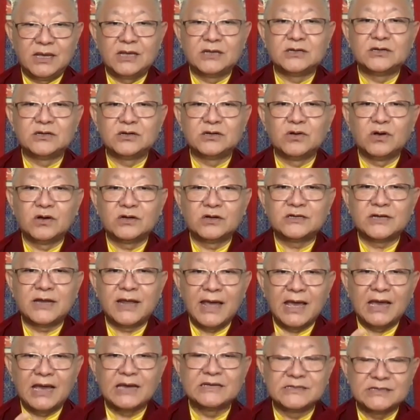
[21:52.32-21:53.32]
and not
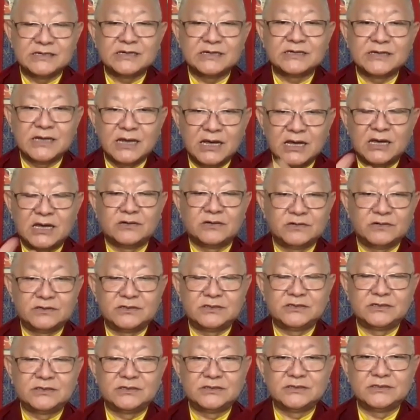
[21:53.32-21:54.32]
act it
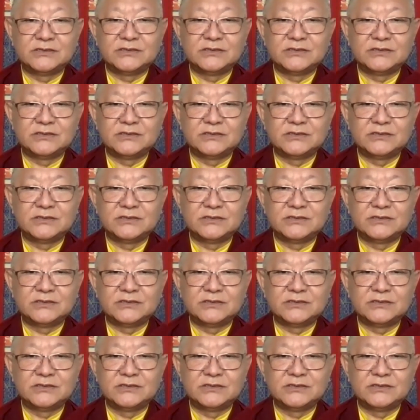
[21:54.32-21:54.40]
out,